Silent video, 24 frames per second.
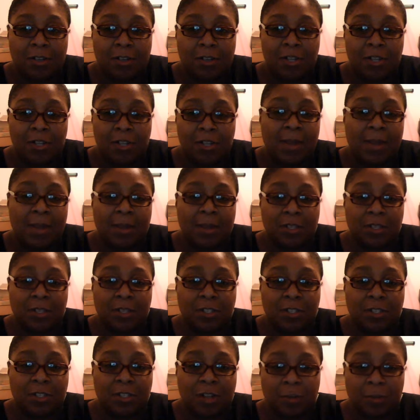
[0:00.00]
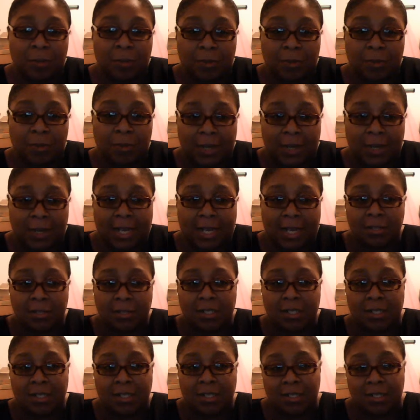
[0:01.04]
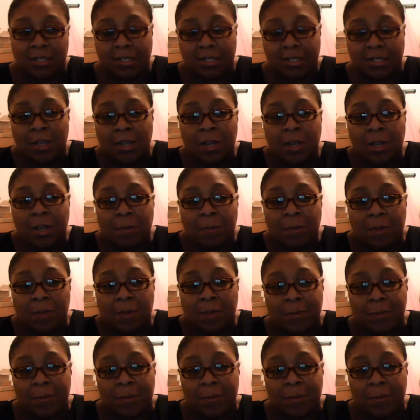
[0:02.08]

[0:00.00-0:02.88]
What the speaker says: You may want to start with the 1 ounce, and just remember